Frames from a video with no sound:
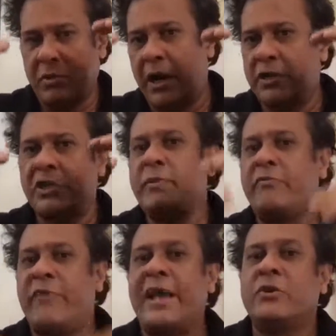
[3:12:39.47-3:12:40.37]
RGB
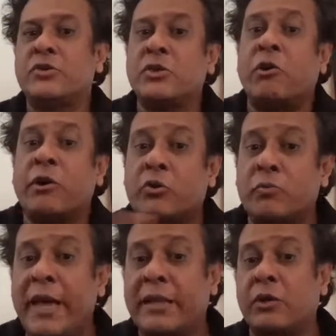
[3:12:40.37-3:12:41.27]
values in order to
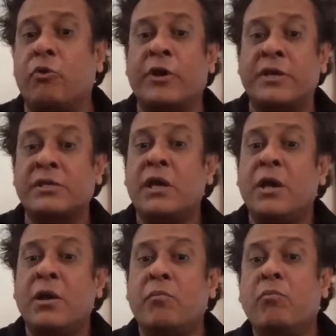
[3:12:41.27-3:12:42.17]
make the noise
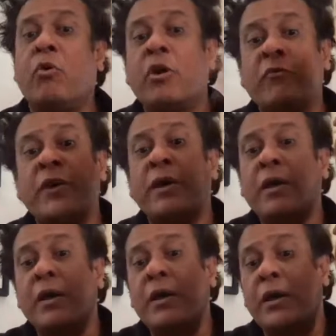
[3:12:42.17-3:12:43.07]
more of a
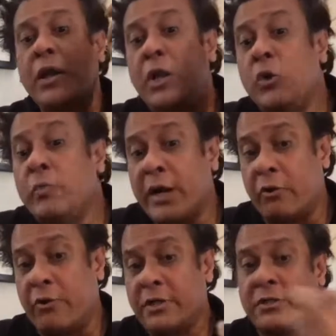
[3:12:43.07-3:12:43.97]
luma
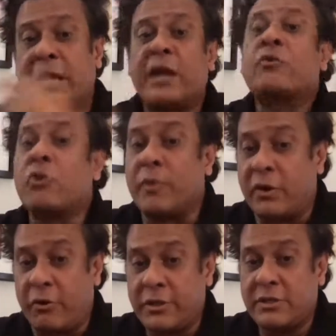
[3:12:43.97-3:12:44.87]
noise than a chroma noise.